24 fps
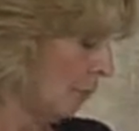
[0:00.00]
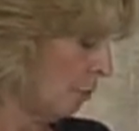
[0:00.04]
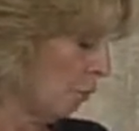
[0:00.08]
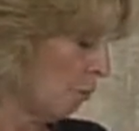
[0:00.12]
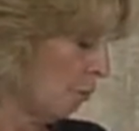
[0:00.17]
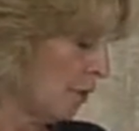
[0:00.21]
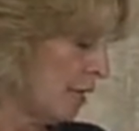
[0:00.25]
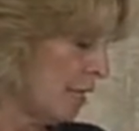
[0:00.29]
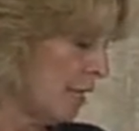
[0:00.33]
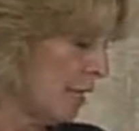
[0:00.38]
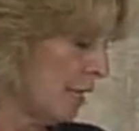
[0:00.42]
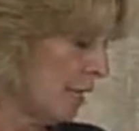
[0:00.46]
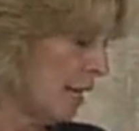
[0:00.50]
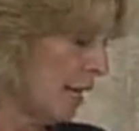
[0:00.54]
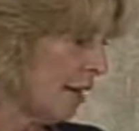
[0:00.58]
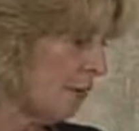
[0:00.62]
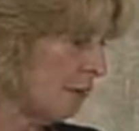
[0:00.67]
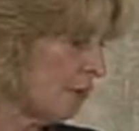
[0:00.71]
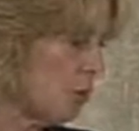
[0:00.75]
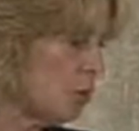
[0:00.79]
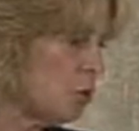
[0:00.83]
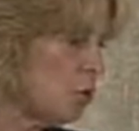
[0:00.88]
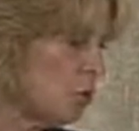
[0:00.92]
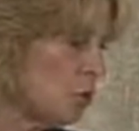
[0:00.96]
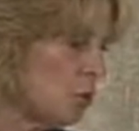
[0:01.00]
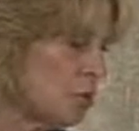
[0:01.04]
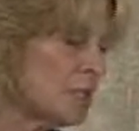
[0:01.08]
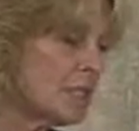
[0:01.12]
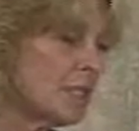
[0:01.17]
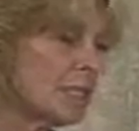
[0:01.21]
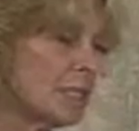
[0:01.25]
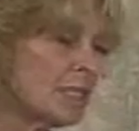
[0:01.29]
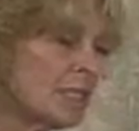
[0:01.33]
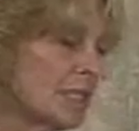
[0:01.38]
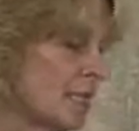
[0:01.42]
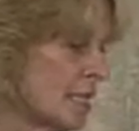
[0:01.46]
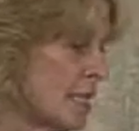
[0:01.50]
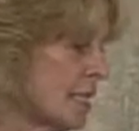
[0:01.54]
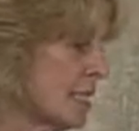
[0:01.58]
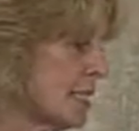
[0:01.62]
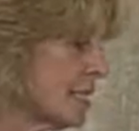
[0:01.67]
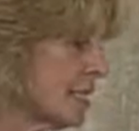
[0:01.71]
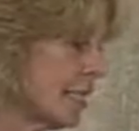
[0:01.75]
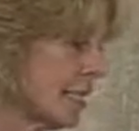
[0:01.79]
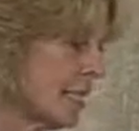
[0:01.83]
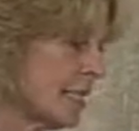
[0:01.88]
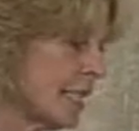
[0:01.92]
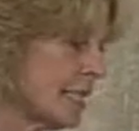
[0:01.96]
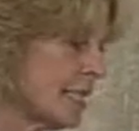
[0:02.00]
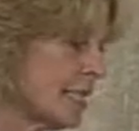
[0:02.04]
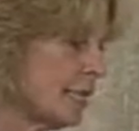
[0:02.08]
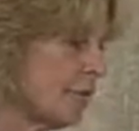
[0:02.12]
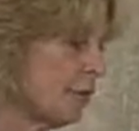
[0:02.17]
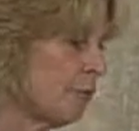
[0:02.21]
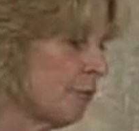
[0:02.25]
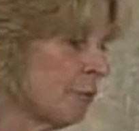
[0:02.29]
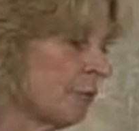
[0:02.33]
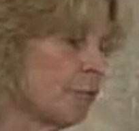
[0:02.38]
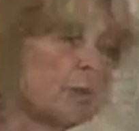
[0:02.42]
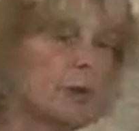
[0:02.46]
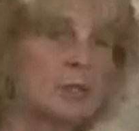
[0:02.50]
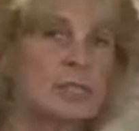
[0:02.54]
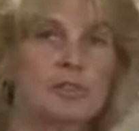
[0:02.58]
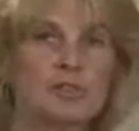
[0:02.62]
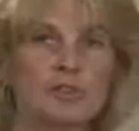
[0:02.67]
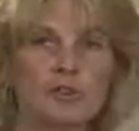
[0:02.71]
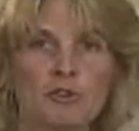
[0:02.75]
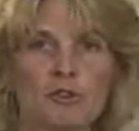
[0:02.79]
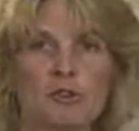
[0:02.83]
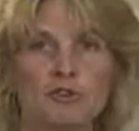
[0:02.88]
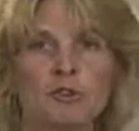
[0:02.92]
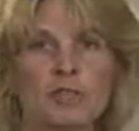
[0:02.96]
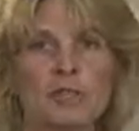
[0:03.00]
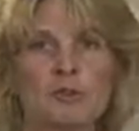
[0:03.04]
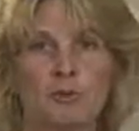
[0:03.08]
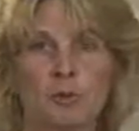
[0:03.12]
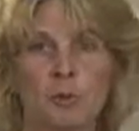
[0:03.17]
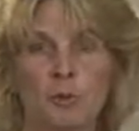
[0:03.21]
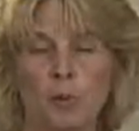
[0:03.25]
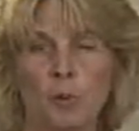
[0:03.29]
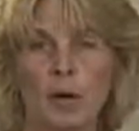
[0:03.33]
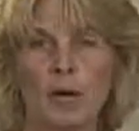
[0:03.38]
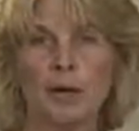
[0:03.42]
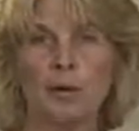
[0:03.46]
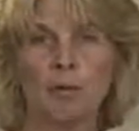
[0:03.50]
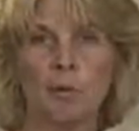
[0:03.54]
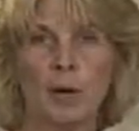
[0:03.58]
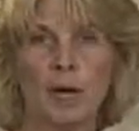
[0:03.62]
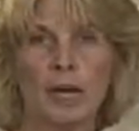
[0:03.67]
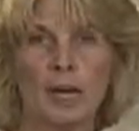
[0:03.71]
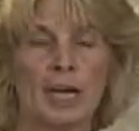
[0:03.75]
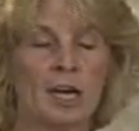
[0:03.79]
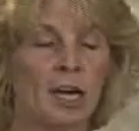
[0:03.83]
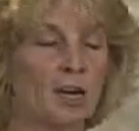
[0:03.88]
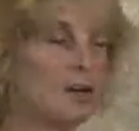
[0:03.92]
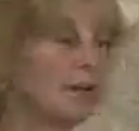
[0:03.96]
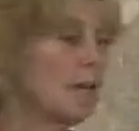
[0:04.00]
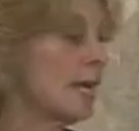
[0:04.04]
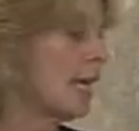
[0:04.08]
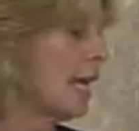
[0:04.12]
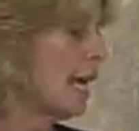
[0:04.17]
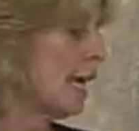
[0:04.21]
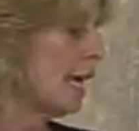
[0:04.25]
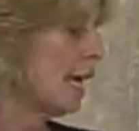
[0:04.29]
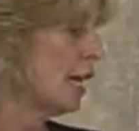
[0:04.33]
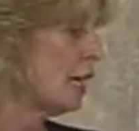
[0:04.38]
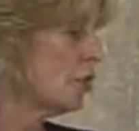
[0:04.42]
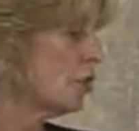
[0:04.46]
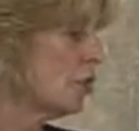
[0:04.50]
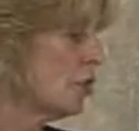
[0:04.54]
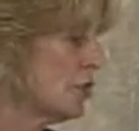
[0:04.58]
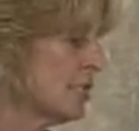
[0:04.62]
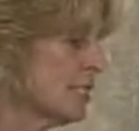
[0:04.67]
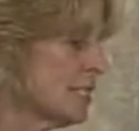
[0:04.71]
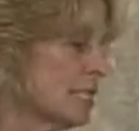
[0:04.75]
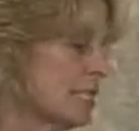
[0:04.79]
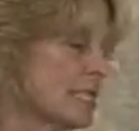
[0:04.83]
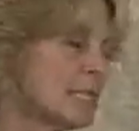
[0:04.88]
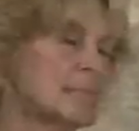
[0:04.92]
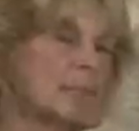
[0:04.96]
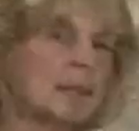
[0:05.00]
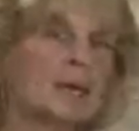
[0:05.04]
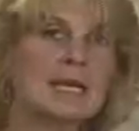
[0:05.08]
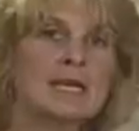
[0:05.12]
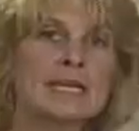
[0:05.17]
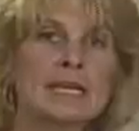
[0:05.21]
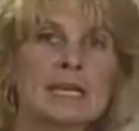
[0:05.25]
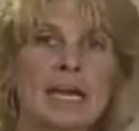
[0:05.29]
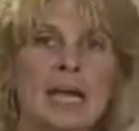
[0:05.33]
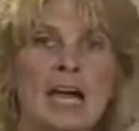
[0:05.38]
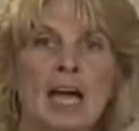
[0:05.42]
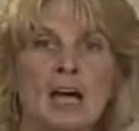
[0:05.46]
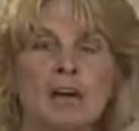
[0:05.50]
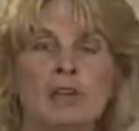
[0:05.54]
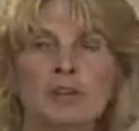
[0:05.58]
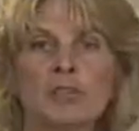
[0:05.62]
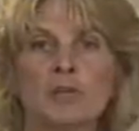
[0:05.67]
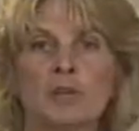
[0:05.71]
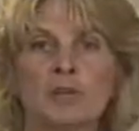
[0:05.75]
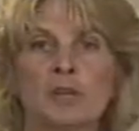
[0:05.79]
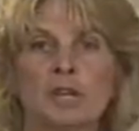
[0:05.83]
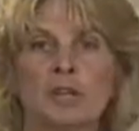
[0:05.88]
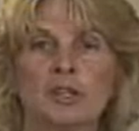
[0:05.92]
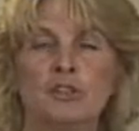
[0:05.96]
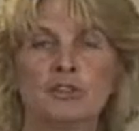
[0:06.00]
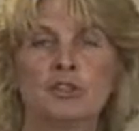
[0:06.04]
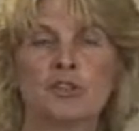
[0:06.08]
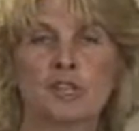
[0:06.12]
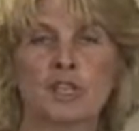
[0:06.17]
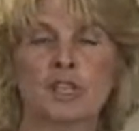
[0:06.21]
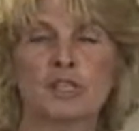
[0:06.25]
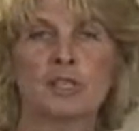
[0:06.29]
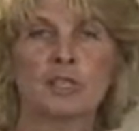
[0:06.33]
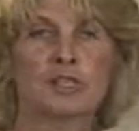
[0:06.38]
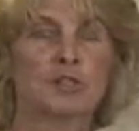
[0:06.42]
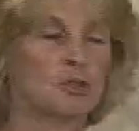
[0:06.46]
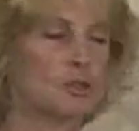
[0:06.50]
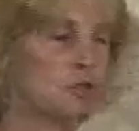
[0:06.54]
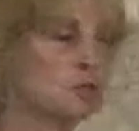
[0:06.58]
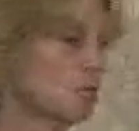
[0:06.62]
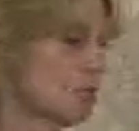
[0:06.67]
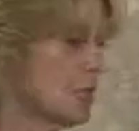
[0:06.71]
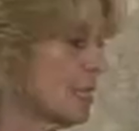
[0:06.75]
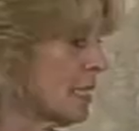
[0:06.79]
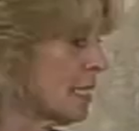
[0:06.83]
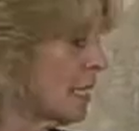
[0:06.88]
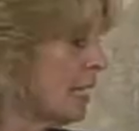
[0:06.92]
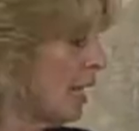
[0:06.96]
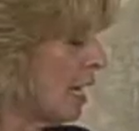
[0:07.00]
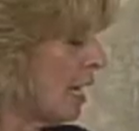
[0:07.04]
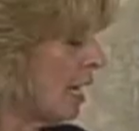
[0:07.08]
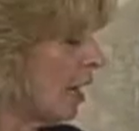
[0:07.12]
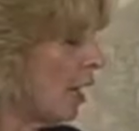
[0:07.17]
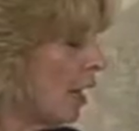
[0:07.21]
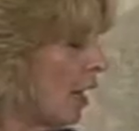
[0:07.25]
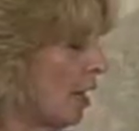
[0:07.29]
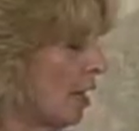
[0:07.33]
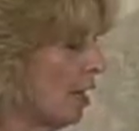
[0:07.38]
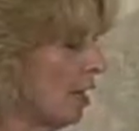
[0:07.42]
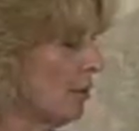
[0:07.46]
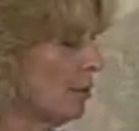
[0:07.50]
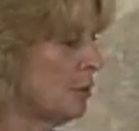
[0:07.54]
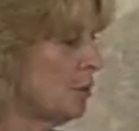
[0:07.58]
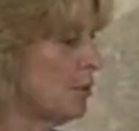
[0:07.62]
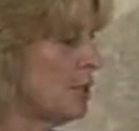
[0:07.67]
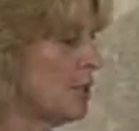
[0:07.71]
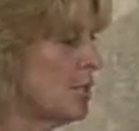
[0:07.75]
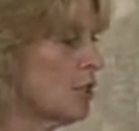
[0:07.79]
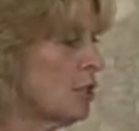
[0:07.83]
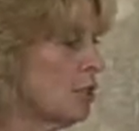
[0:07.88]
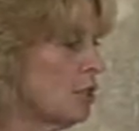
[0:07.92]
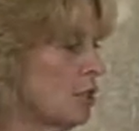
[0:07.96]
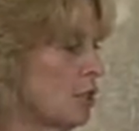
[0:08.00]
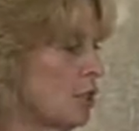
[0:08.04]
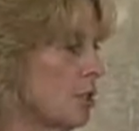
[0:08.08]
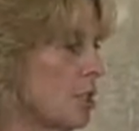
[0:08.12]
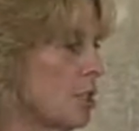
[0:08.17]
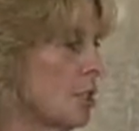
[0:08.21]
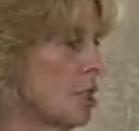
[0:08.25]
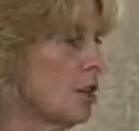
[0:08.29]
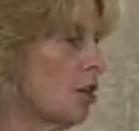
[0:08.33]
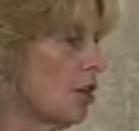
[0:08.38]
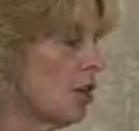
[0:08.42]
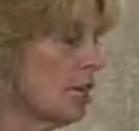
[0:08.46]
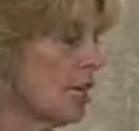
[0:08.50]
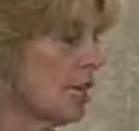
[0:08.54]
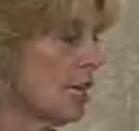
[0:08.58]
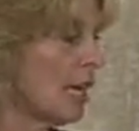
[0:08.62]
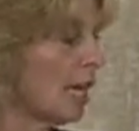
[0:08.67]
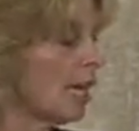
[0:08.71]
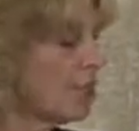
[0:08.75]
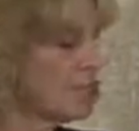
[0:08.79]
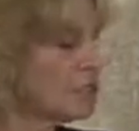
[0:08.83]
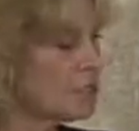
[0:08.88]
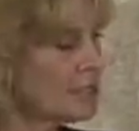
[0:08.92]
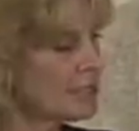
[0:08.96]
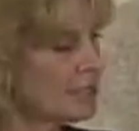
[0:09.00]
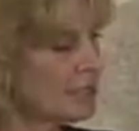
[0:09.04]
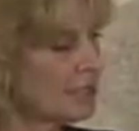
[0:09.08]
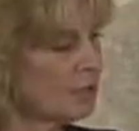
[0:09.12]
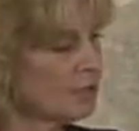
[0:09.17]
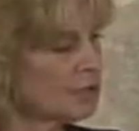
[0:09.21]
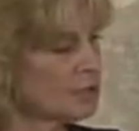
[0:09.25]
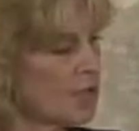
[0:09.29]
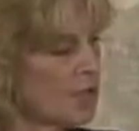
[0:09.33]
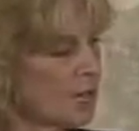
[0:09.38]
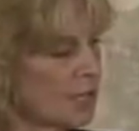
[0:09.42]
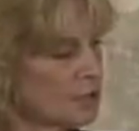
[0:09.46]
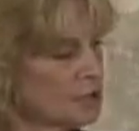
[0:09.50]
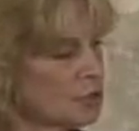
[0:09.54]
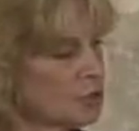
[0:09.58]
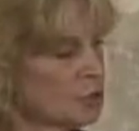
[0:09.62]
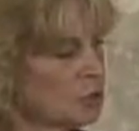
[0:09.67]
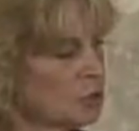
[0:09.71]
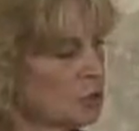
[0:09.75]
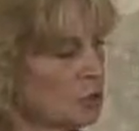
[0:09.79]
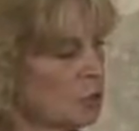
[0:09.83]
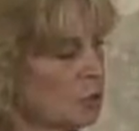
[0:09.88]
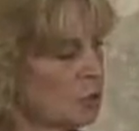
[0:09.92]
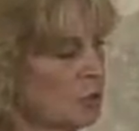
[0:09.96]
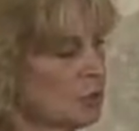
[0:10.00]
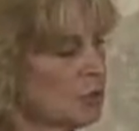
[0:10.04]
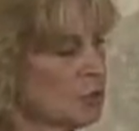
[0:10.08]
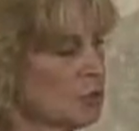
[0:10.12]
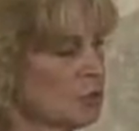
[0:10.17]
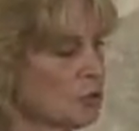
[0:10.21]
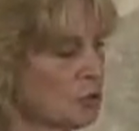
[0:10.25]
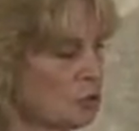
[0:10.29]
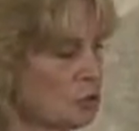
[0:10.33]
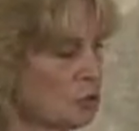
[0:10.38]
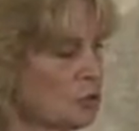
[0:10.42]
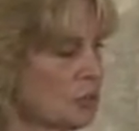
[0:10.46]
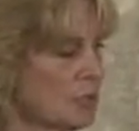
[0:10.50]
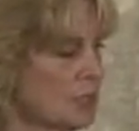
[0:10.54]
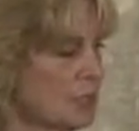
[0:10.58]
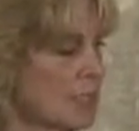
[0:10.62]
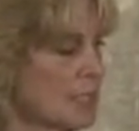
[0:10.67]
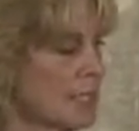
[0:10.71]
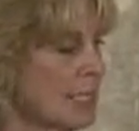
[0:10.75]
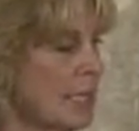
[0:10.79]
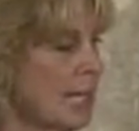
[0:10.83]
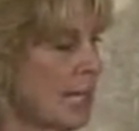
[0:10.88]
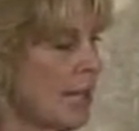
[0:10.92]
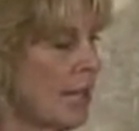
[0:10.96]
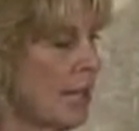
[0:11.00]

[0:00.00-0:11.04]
We have been using these, like I said, for breast surgeries for quite a while and just expanded out to other chest surgeries. The cardiologists that I've talked to, the surgeons,